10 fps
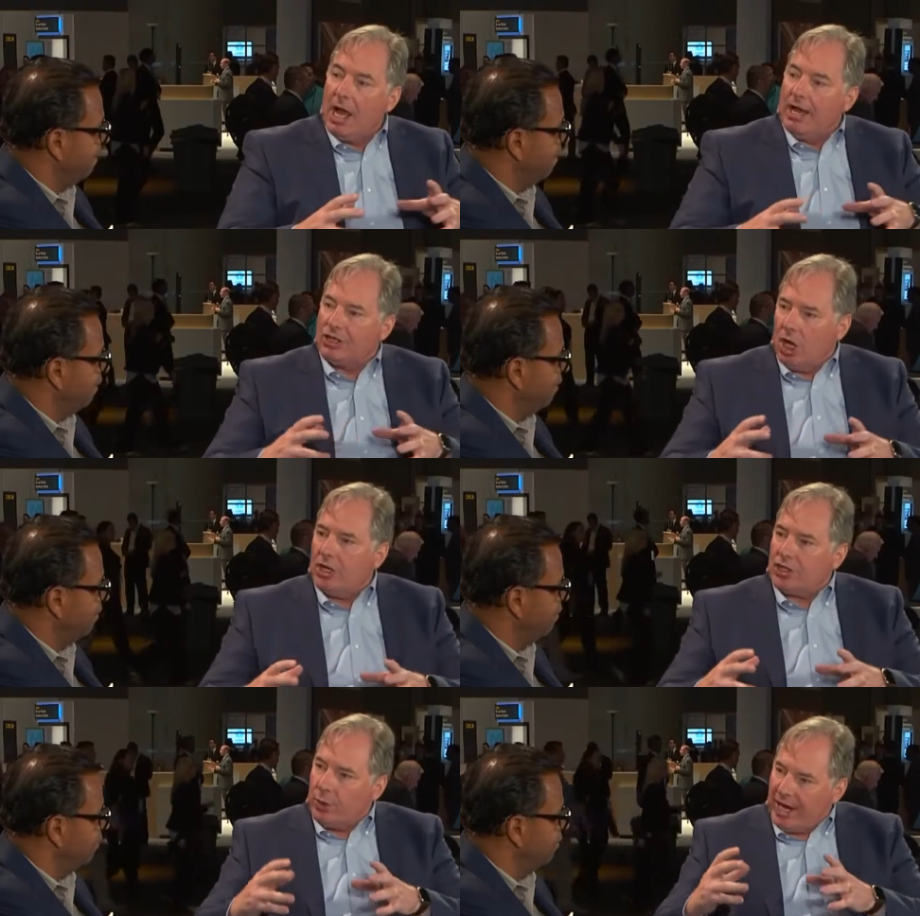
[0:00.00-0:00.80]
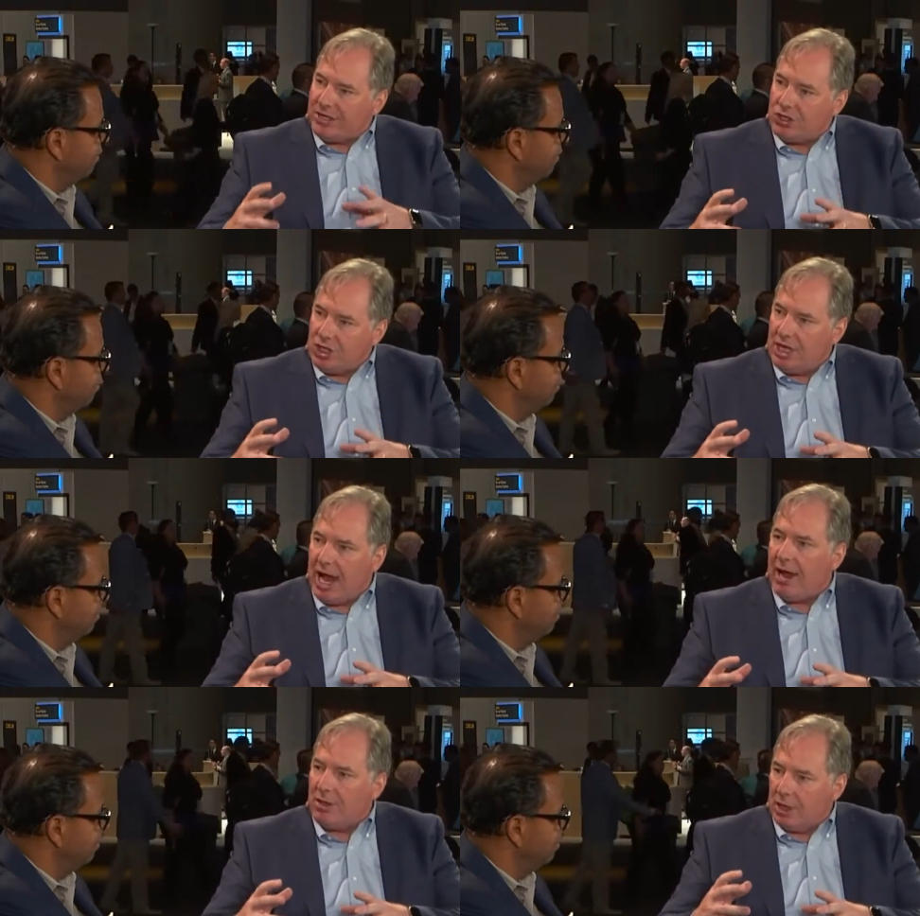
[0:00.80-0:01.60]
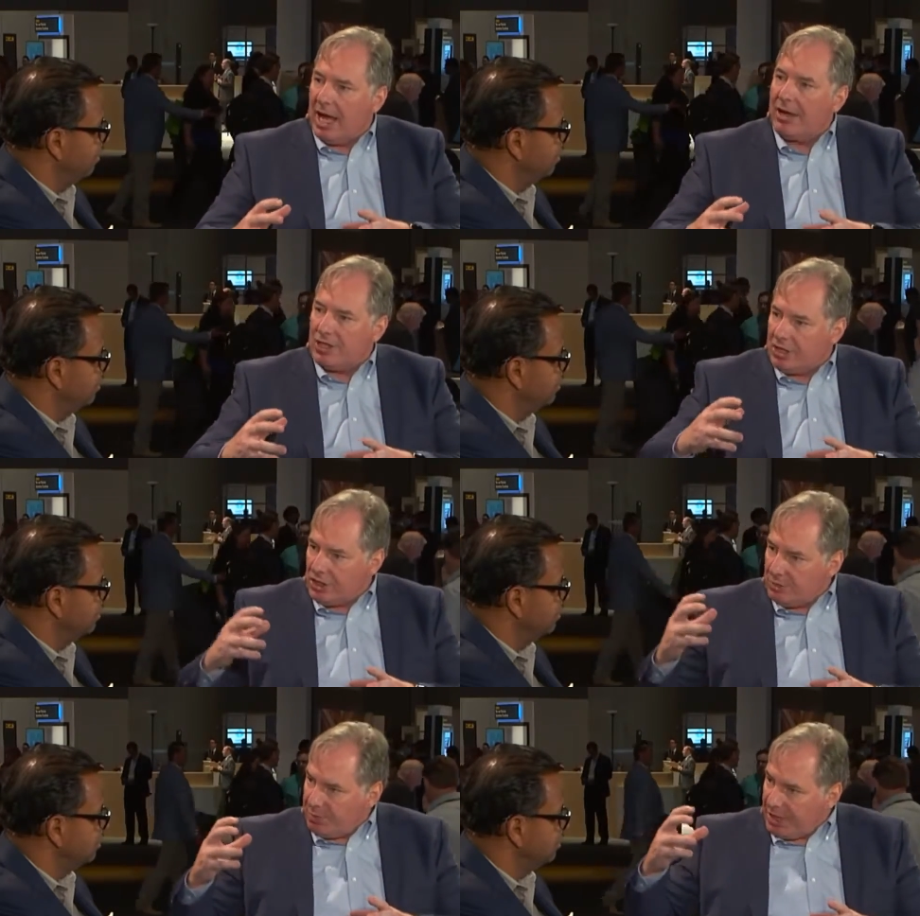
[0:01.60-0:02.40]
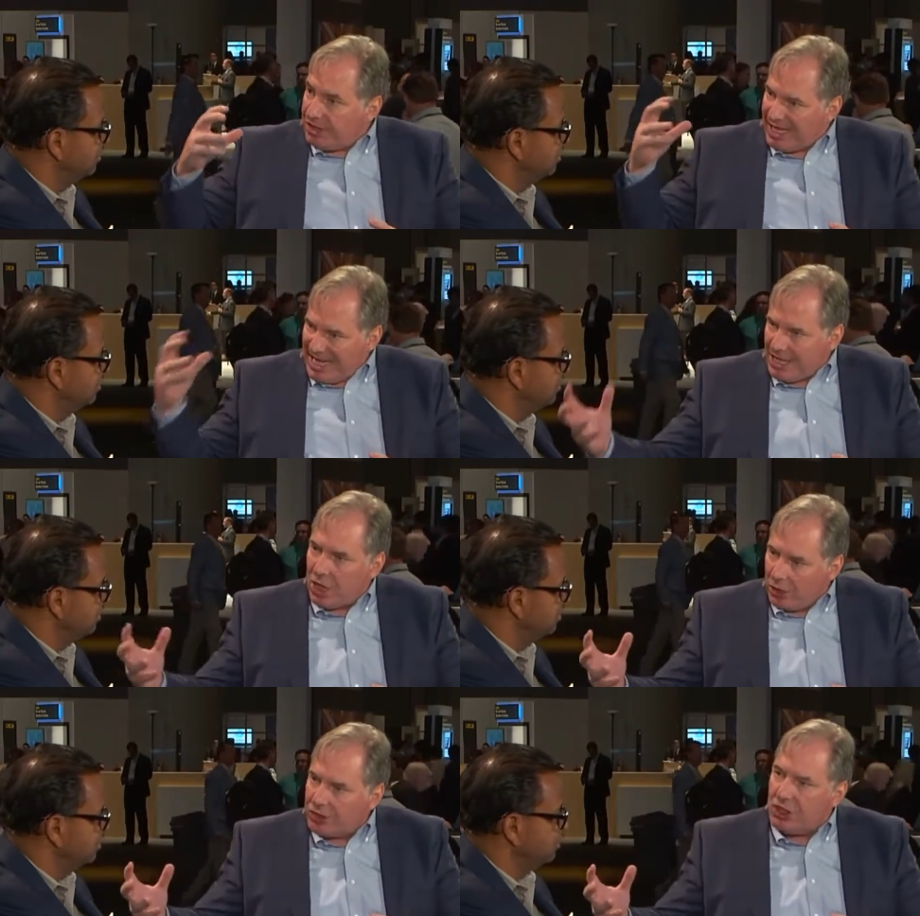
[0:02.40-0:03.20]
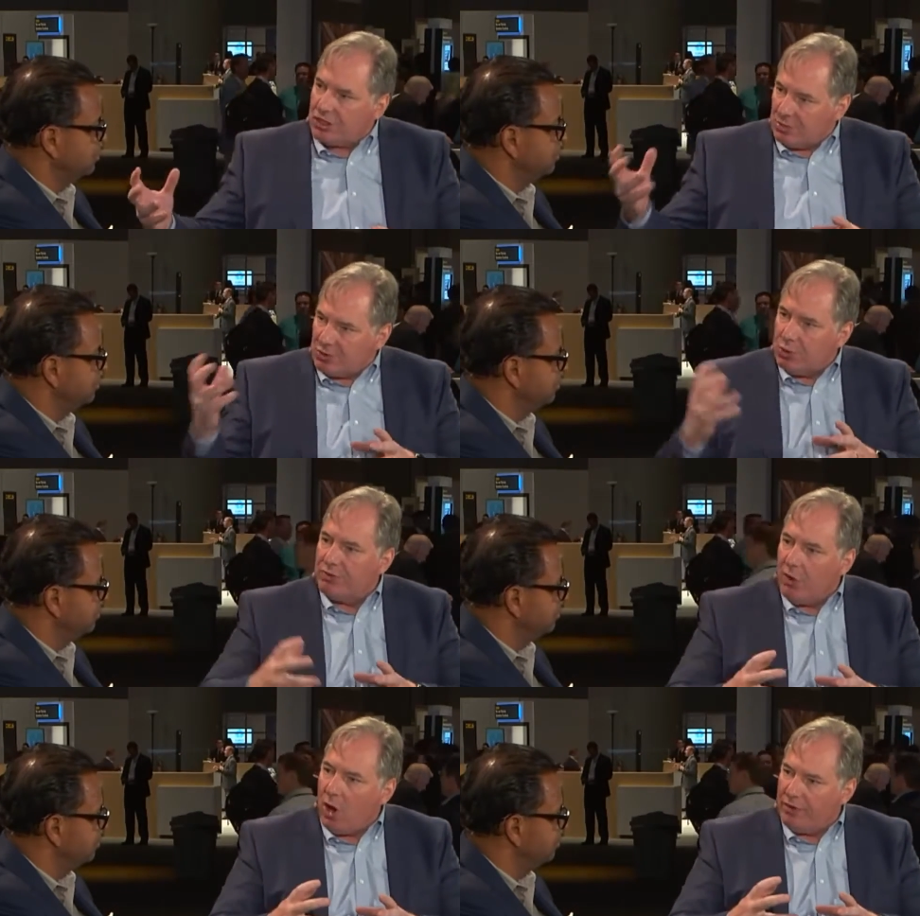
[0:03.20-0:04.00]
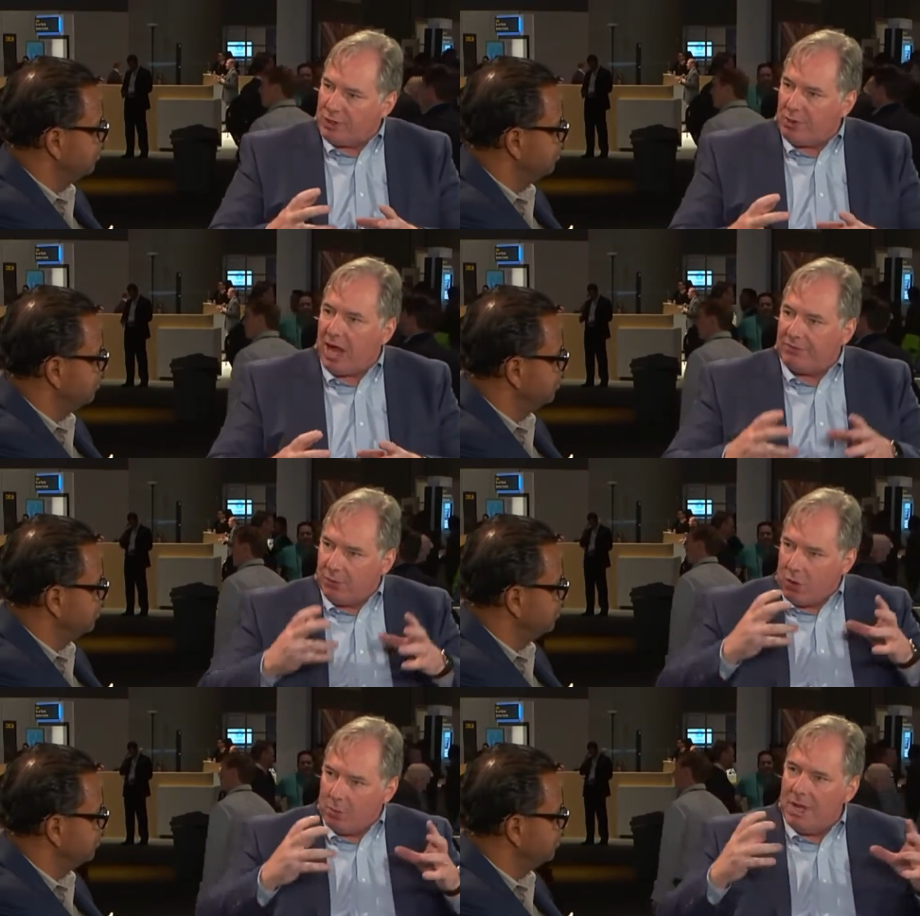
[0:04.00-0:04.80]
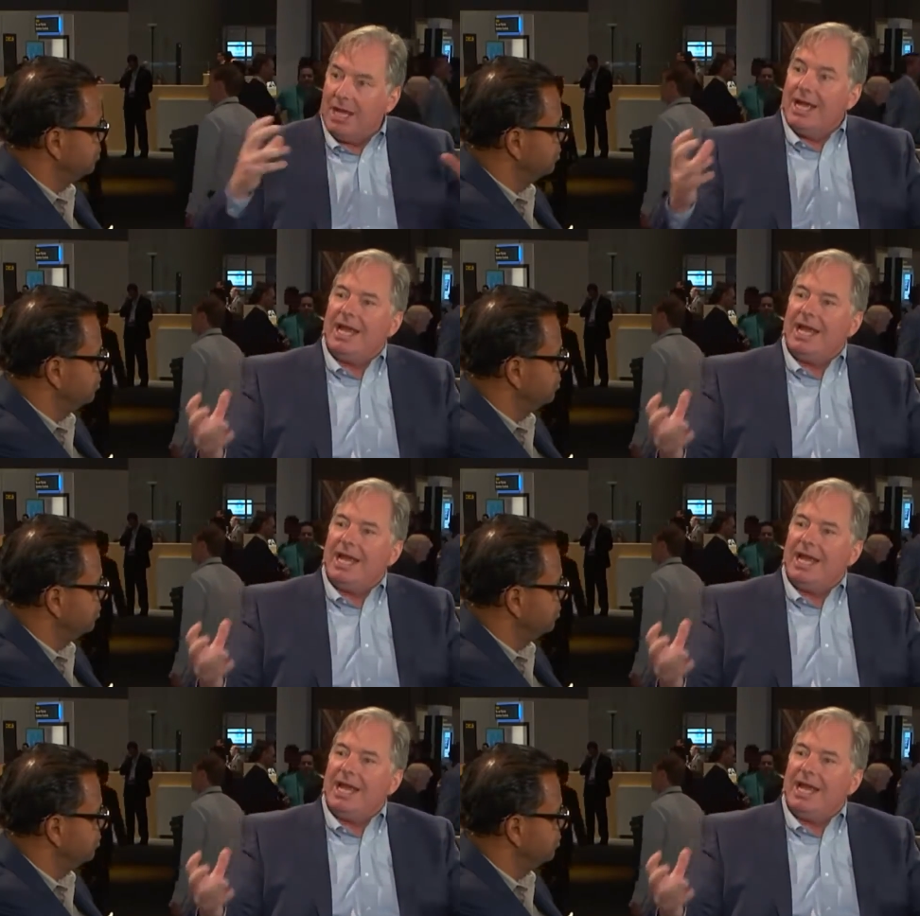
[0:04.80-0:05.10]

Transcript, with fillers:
Speaker 1: it's also an SDK that allows SAP's ecosystem to evolve its platform